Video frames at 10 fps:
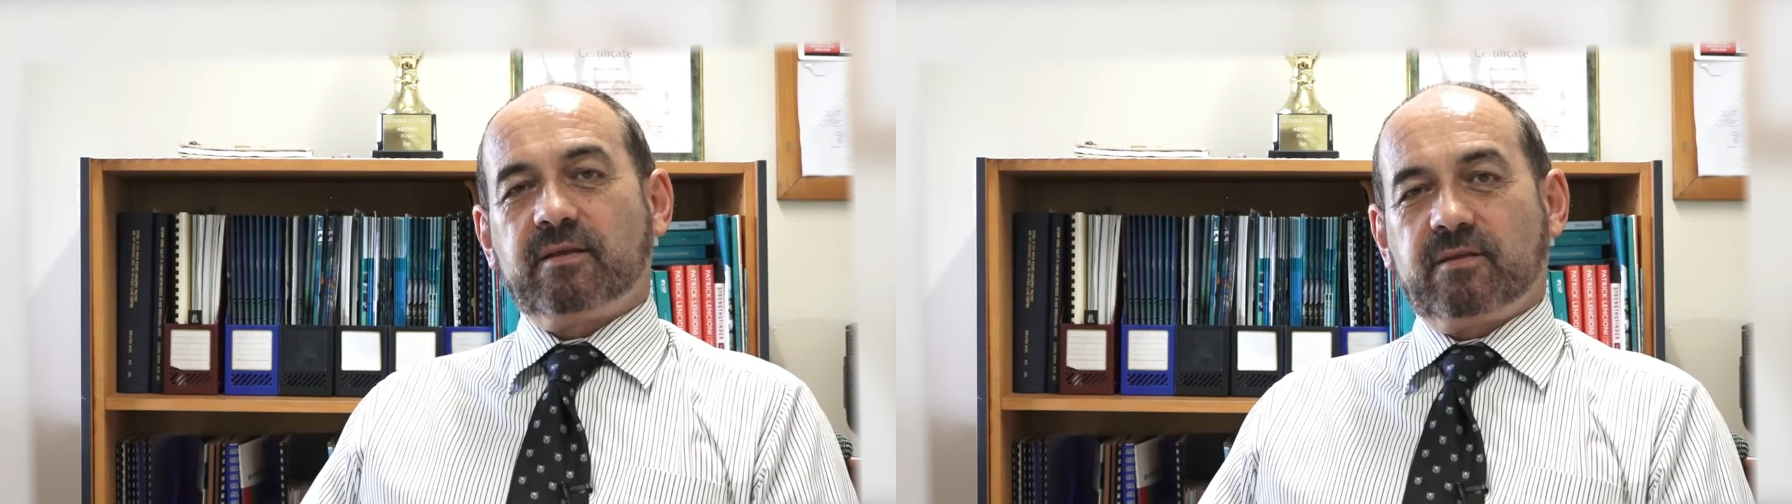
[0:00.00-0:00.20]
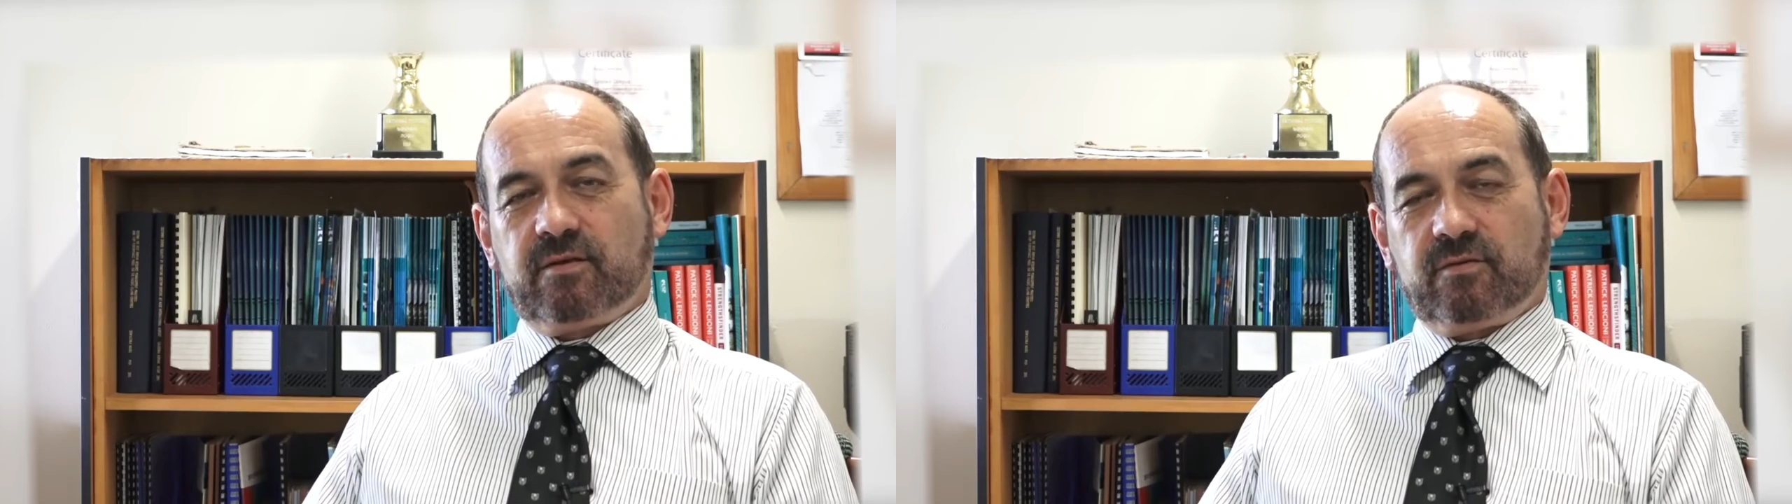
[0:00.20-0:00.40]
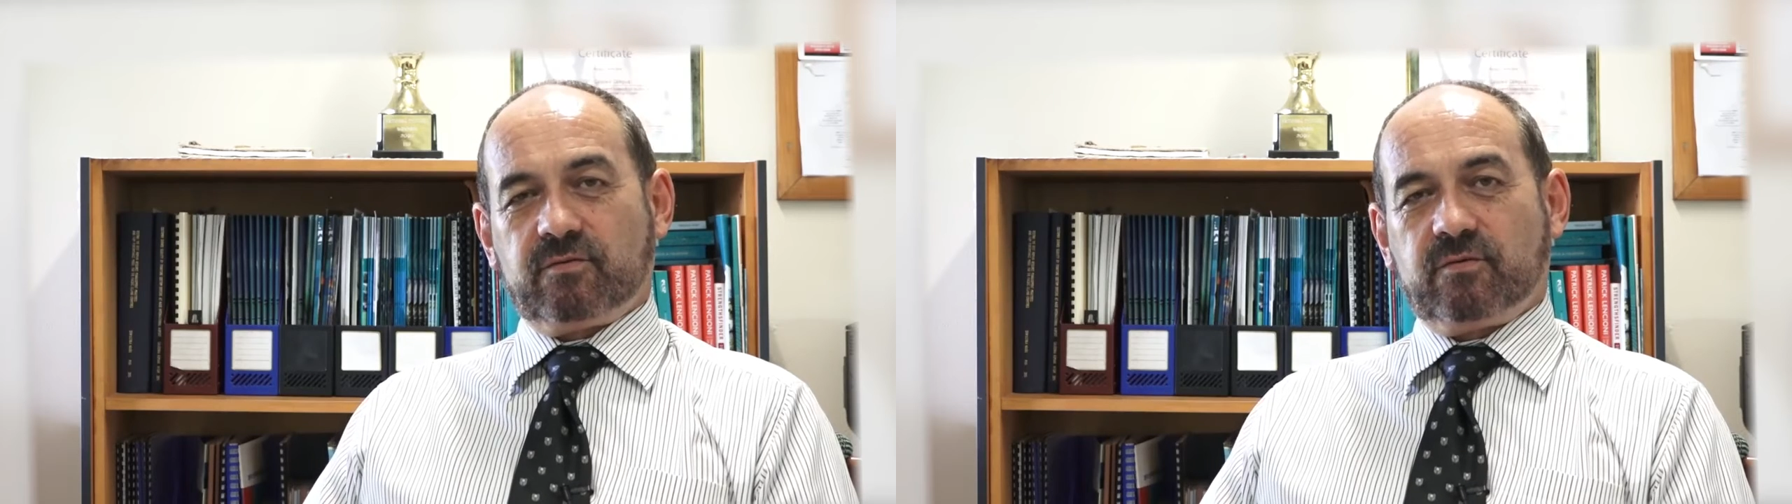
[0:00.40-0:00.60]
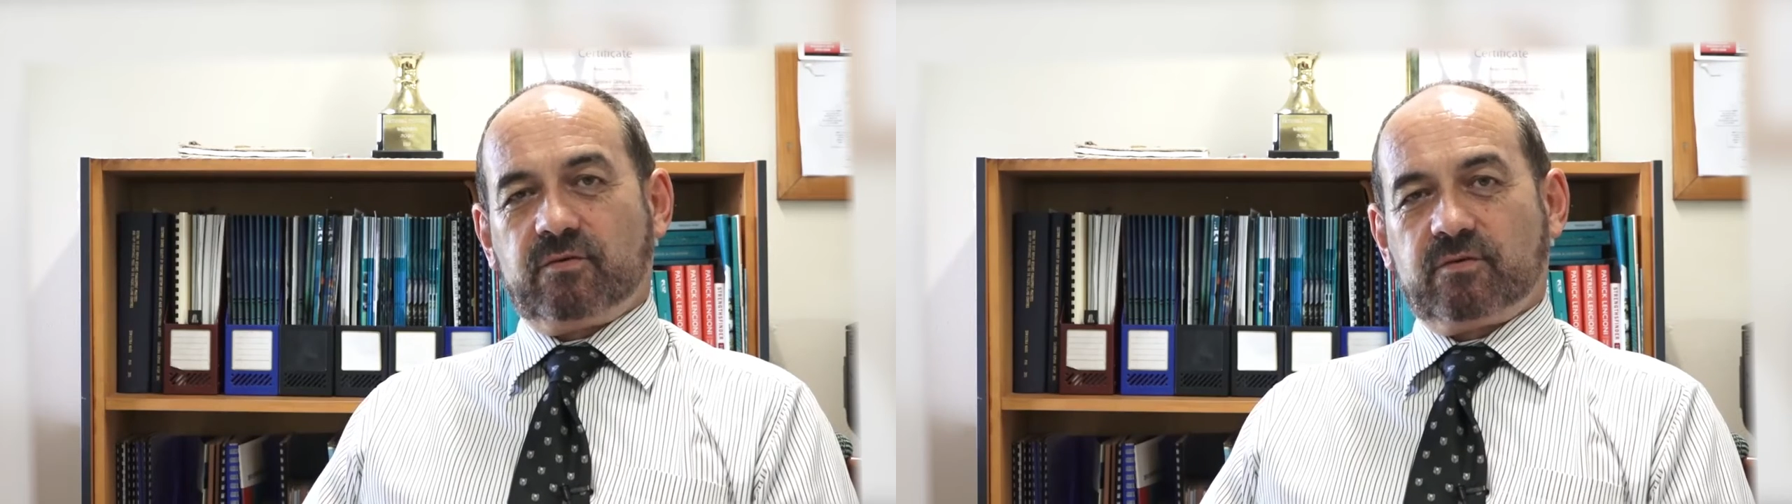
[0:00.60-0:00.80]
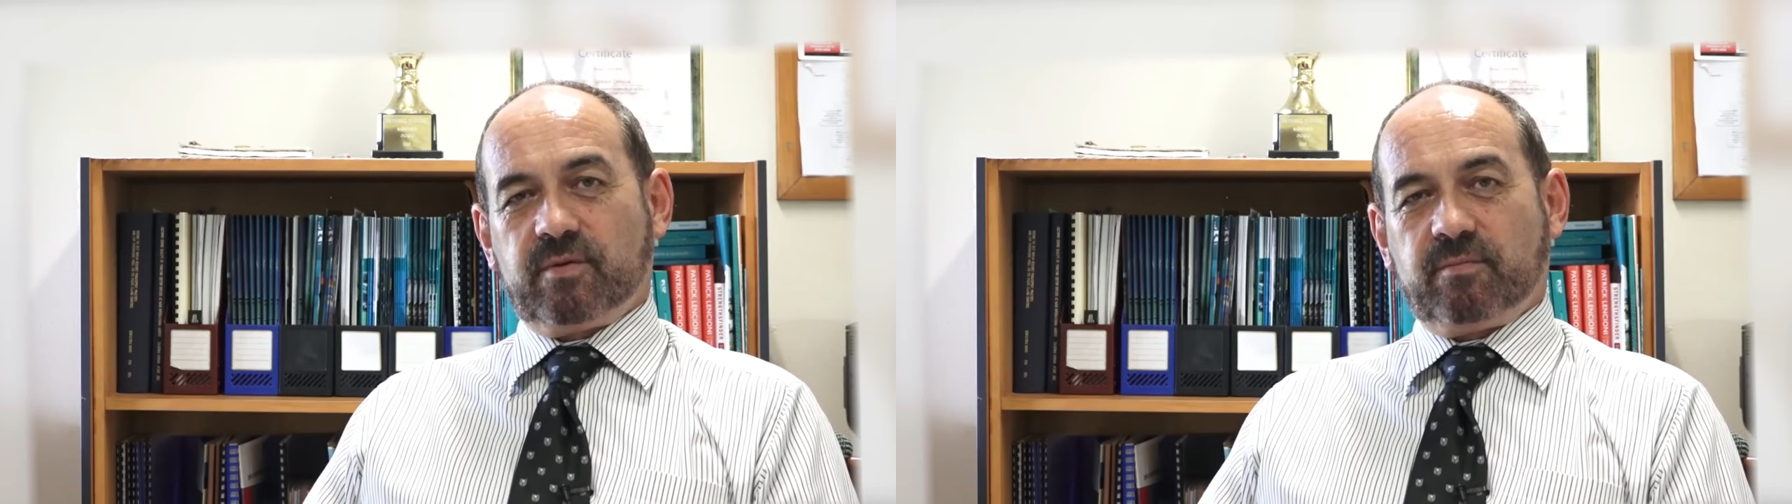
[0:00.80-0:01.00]
the
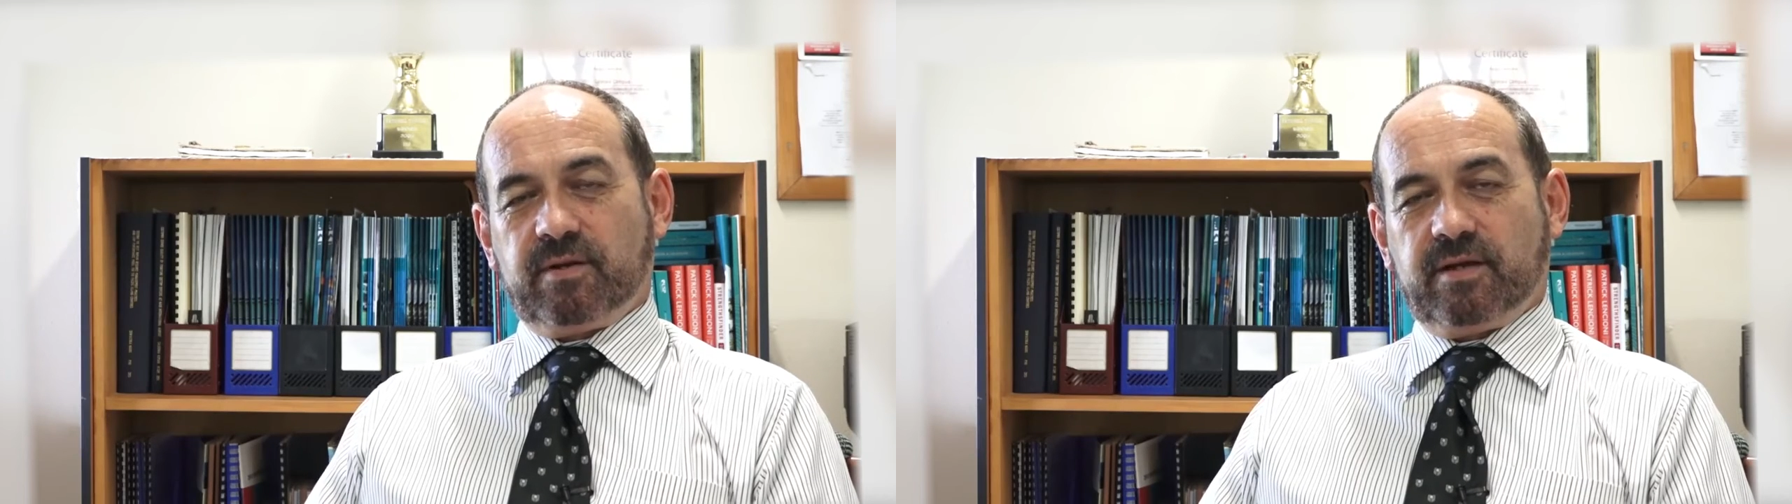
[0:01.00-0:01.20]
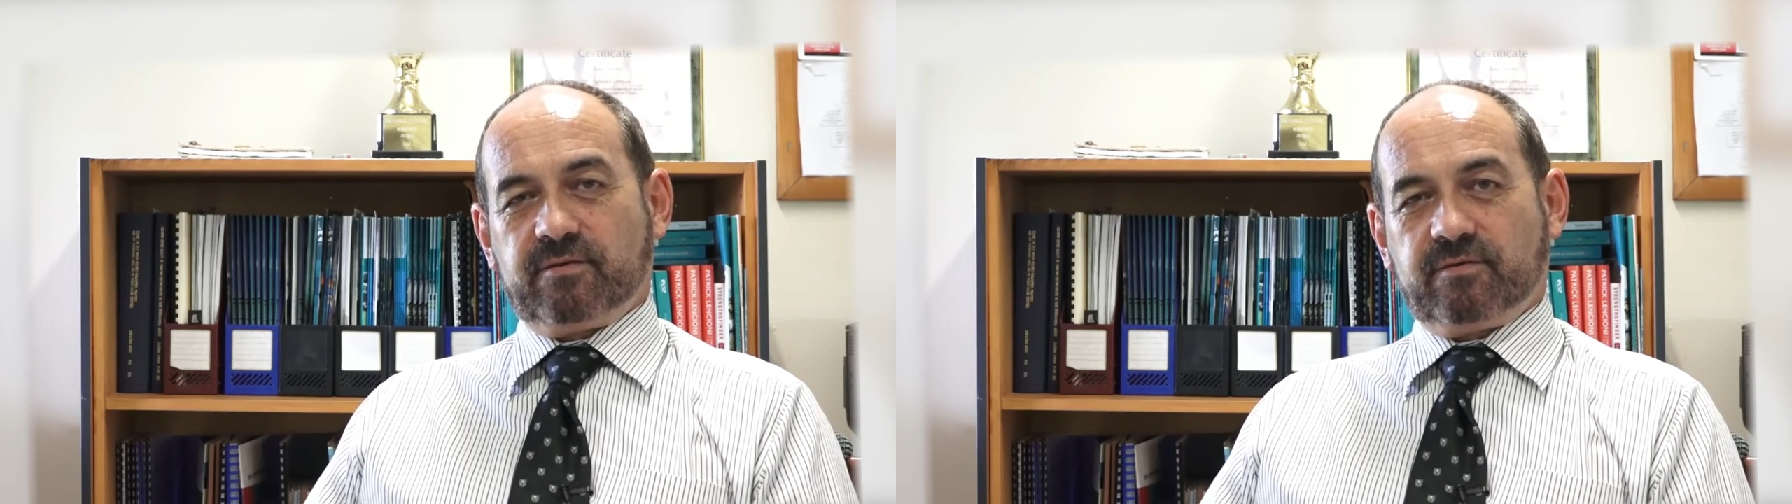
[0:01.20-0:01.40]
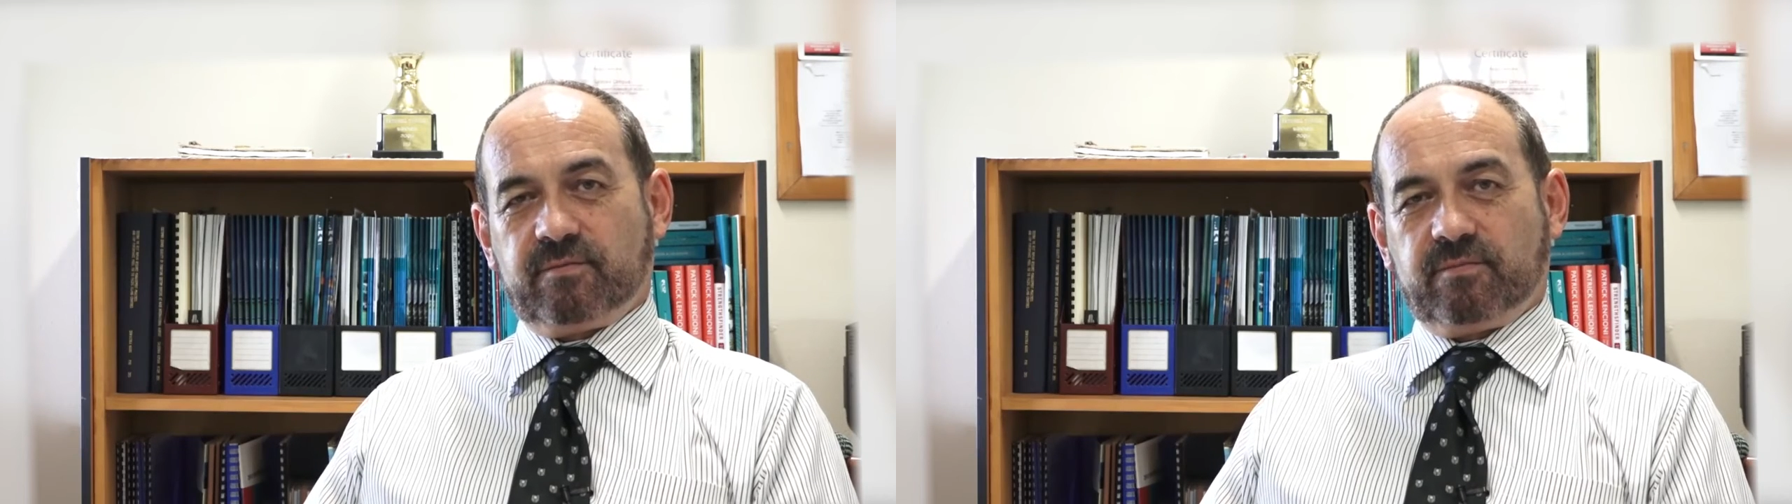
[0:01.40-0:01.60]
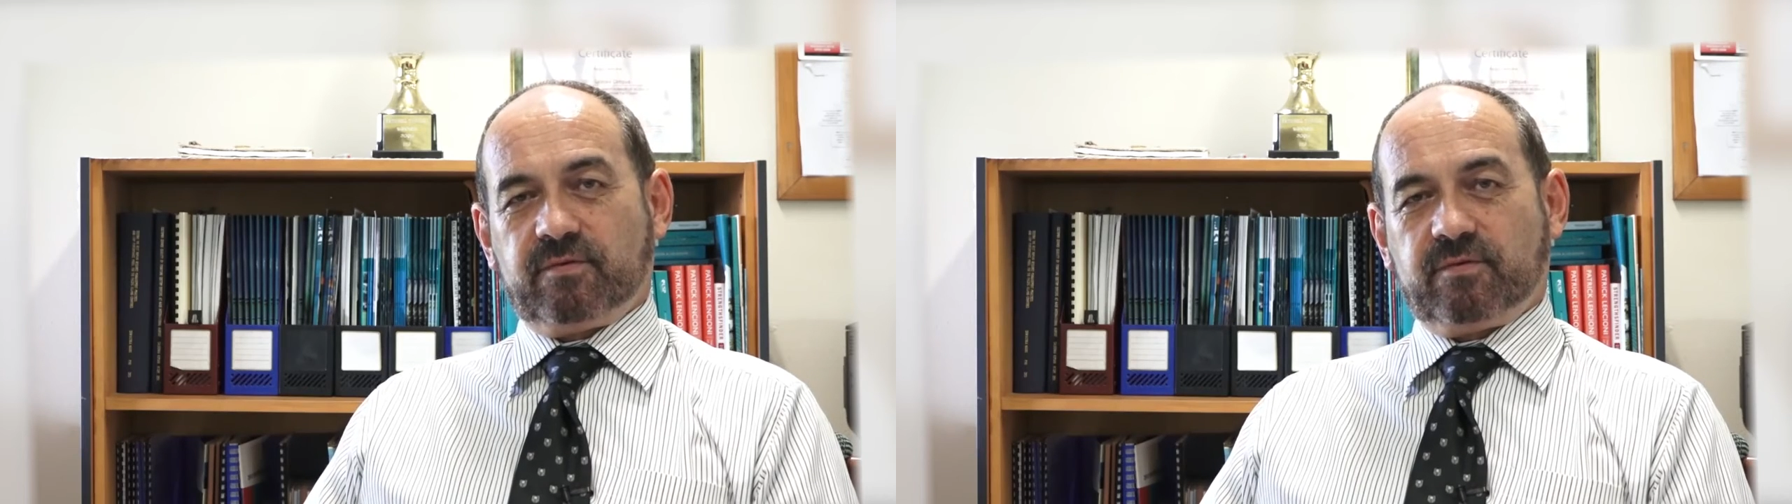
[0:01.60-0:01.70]
concerns about plagiarism.